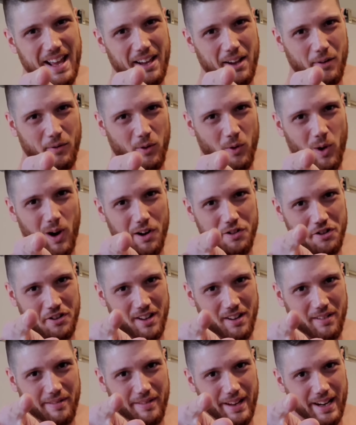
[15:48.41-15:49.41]
Thank you for
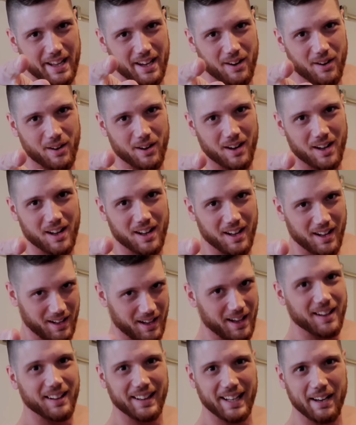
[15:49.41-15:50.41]
watching the video.
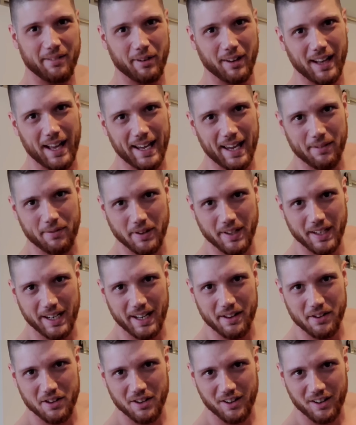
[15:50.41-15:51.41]
Leave a like if you
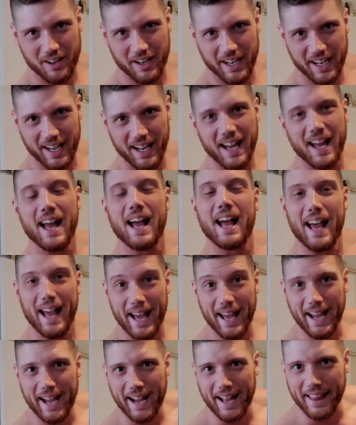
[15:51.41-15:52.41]
did enjoy.
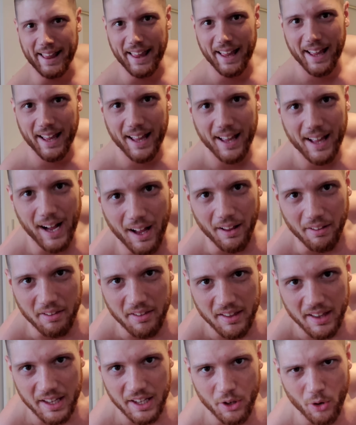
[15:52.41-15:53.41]
And
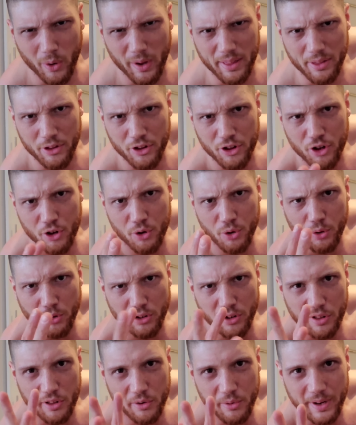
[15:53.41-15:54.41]
I'll see you in
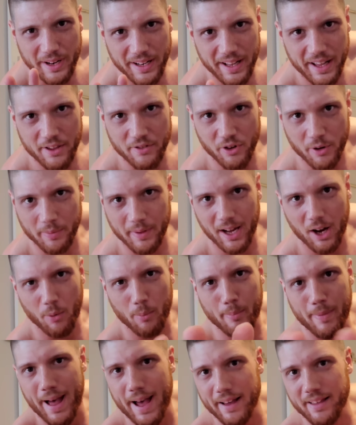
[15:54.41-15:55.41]
two to three days from
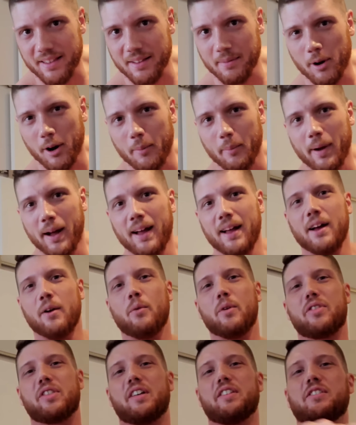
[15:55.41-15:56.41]
now maximum
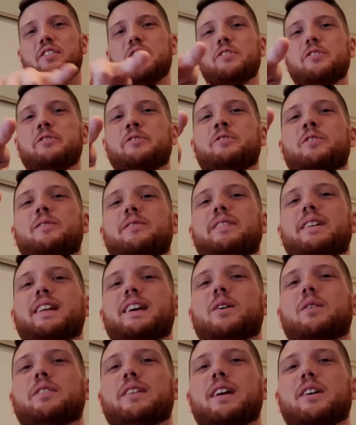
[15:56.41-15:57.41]
with a new YouTube
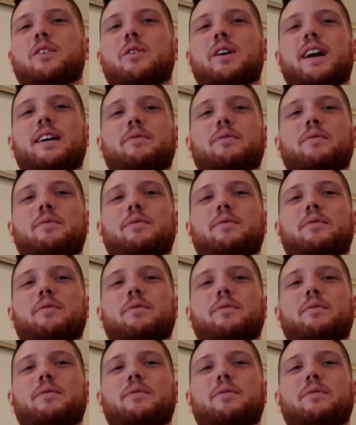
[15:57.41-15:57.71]
video. Thank